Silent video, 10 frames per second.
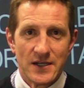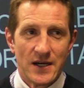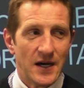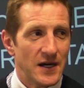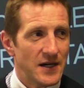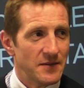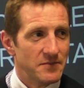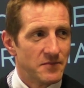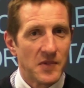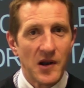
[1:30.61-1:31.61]

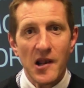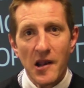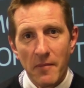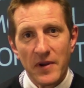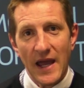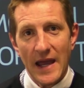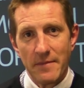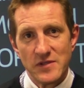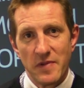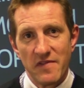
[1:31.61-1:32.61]
club
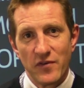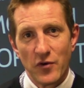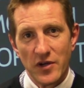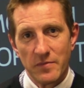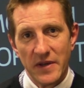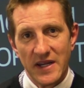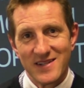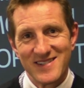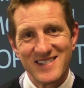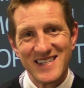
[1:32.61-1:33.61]
games before you'd be
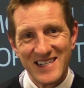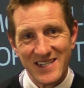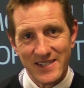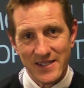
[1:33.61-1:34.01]
considered